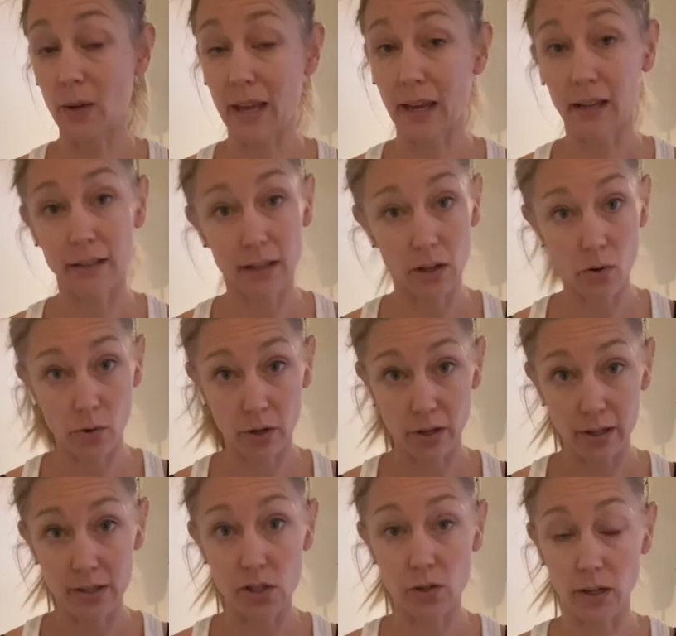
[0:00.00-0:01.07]
can in order
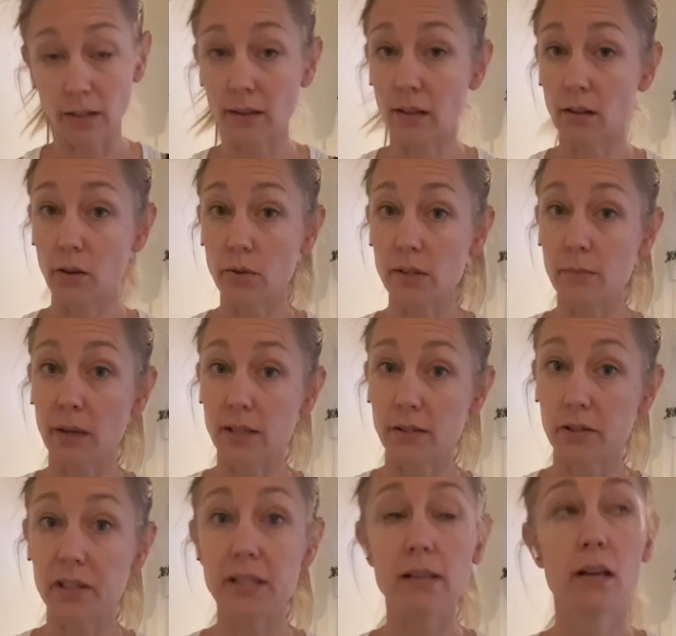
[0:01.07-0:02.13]
to strengthen those
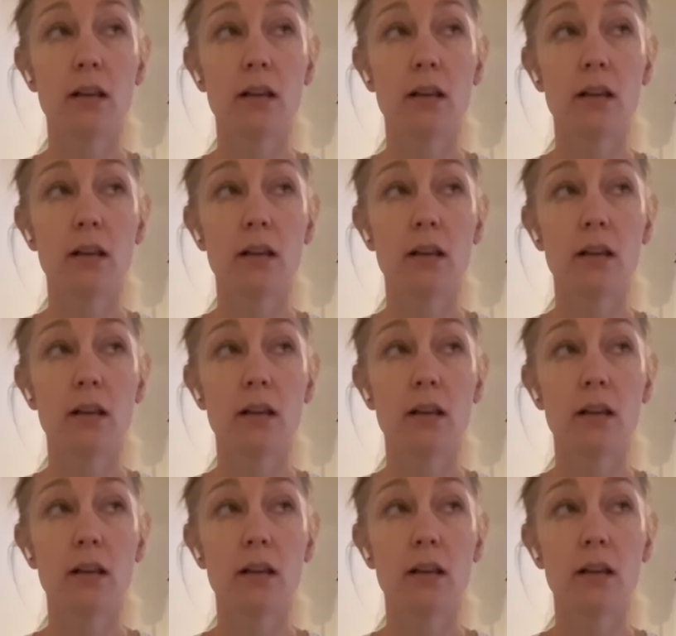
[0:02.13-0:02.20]
muscles.